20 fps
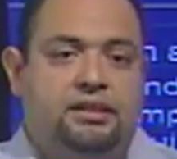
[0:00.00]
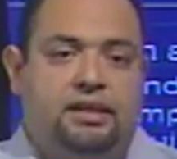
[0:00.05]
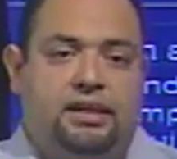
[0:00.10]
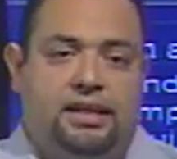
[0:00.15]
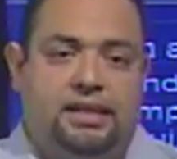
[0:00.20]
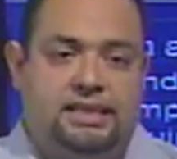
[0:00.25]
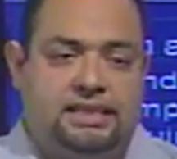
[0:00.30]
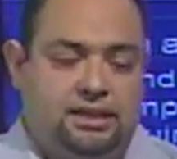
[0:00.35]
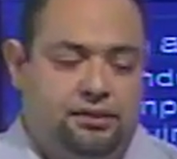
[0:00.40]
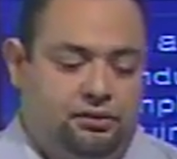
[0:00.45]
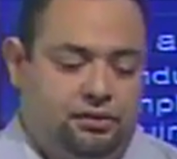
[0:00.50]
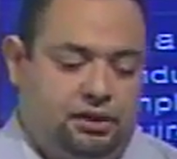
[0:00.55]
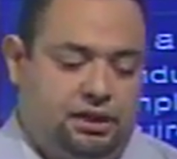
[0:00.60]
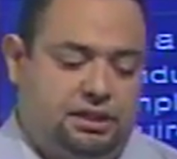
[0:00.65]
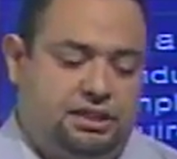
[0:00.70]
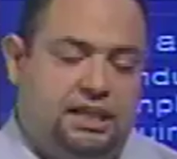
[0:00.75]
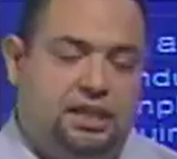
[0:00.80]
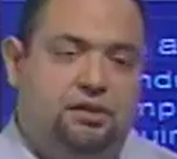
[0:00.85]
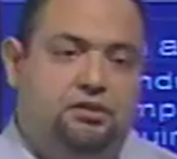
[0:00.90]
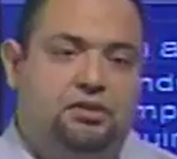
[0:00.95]
It's either
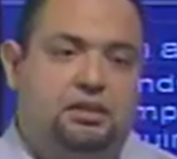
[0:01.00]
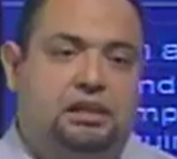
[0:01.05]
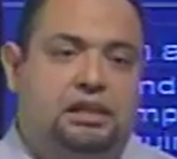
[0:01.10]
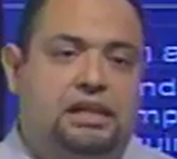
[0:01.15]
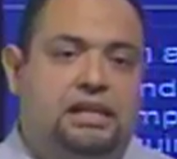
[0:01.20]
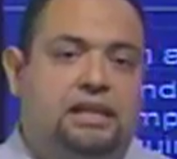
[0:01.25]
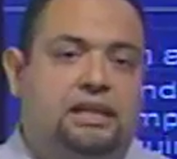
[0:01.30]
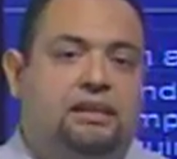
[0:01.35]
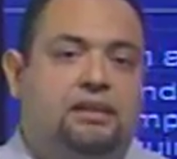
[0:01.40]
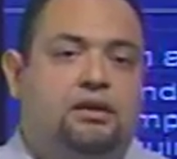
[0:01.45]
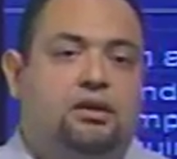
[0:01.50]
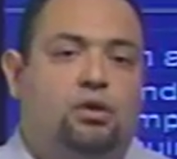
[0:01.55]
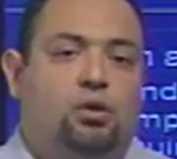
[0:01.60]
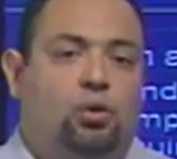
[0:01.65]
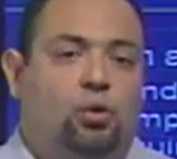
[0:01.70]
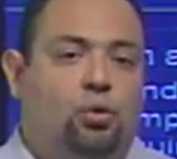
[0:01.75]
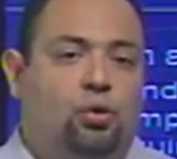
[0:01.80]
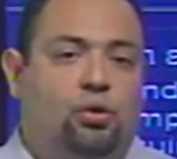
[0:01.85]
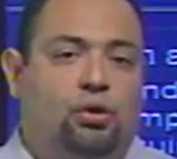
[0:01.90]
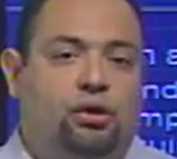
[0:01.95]
continuously
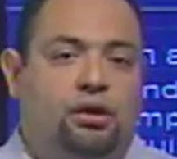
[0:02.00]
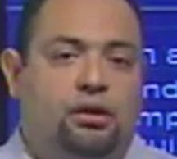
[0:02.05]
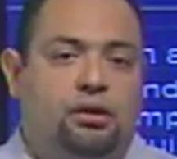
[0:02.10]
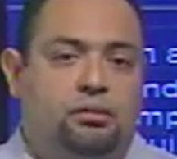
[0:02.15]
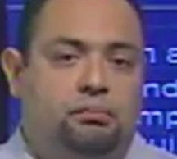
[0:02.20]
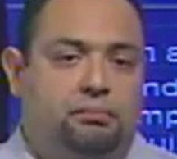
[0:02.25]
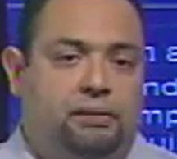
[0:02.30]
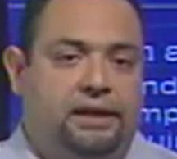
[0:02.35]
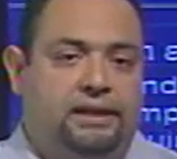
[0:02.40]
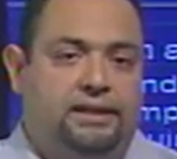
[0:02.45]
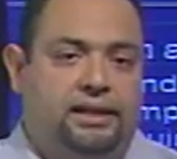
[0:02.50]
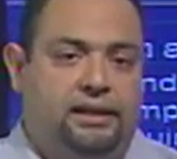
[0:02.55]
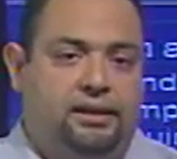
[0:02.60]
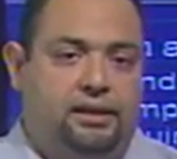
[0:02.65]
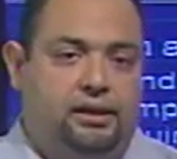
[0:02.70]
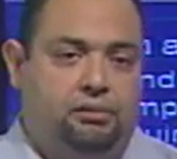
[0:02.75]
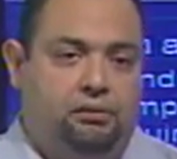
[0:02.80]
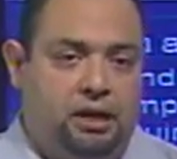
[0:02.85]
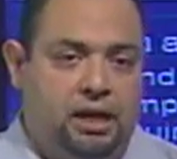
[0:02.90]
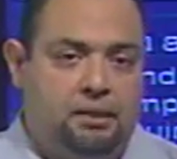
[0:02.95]
or by
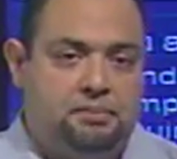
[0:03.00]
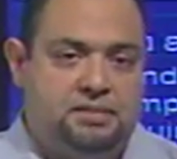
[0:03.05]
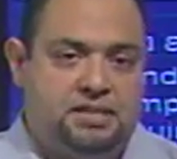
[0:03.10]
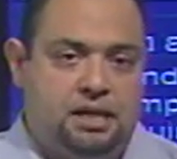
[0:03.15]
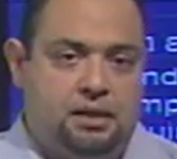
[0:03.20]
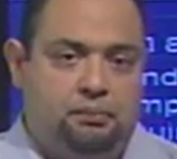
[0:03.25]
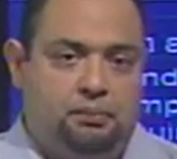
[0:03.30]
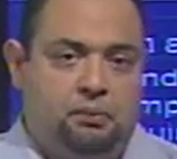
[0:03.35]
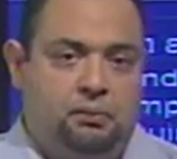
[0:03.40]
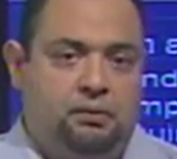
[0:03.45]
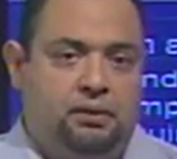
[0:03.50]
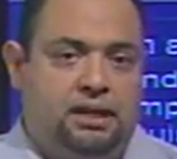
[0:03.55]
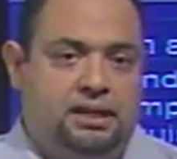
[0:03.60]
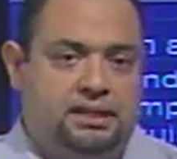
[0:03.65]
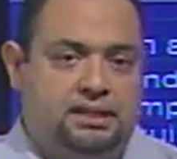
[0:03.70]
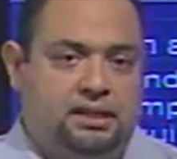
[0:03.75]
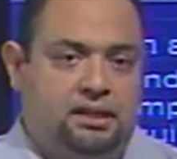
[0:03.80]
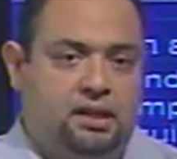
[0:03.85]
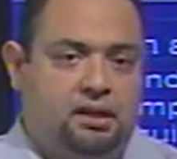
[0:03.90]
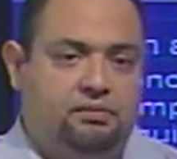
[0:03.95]
daily grab sample,
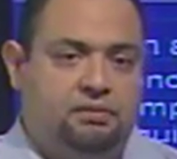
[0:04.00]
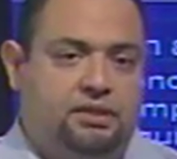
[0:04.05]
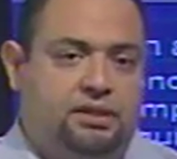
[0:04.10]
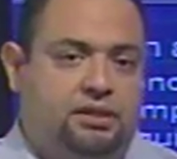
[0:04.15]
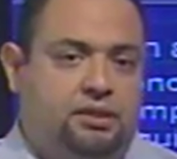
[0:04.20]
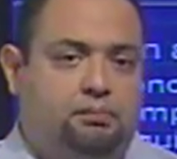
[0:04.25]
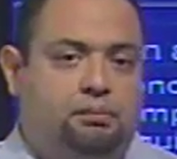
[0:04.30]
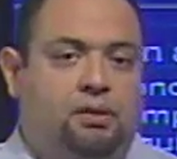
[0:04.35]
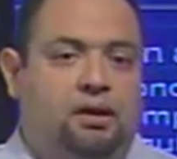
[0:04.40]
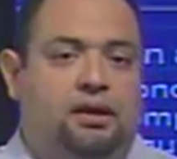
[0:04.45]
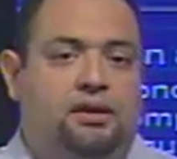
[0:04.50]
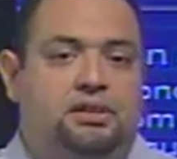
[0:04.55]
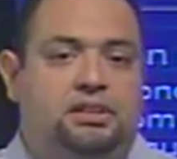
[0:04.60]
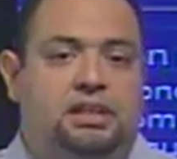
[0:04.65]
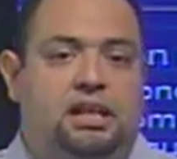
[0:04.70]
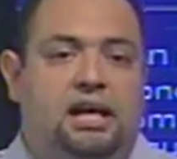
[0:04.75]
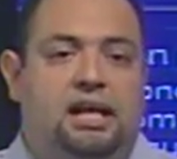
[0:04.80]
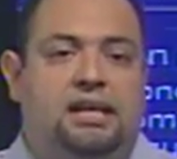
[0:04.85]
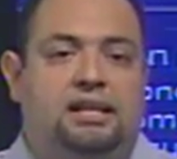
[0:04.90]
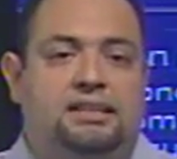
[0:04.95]
as I covered in the prior
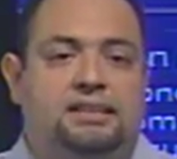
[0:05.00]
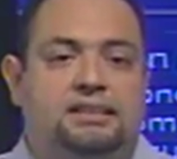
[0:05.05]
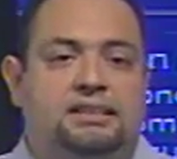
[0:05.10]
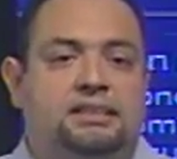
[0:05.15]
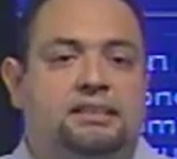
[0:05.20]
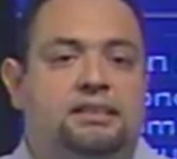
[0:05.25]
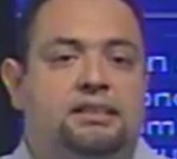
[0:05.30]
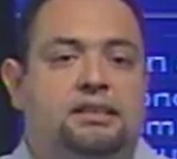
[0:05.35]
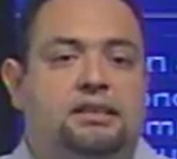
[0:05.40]
slides.